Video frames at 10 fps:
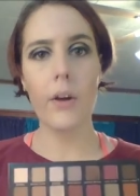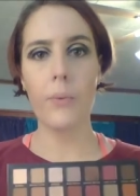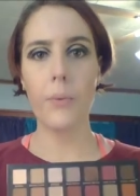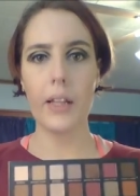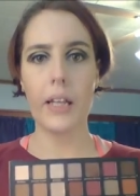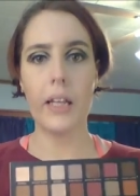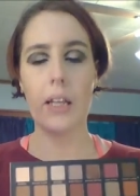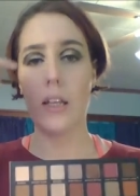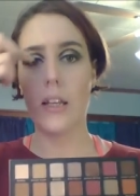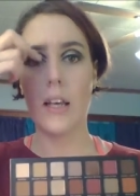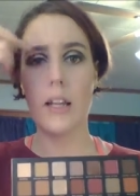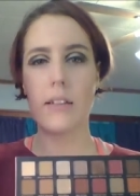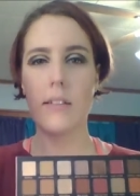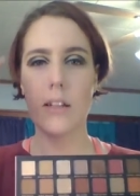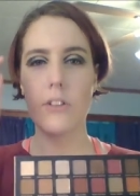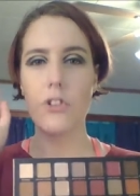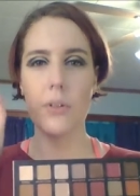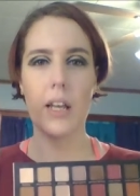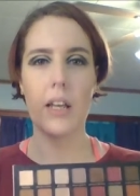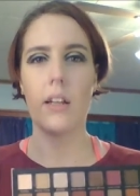really can
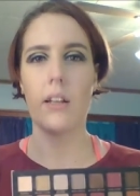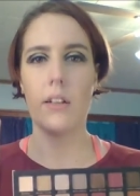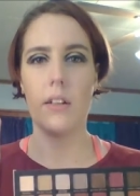accentuate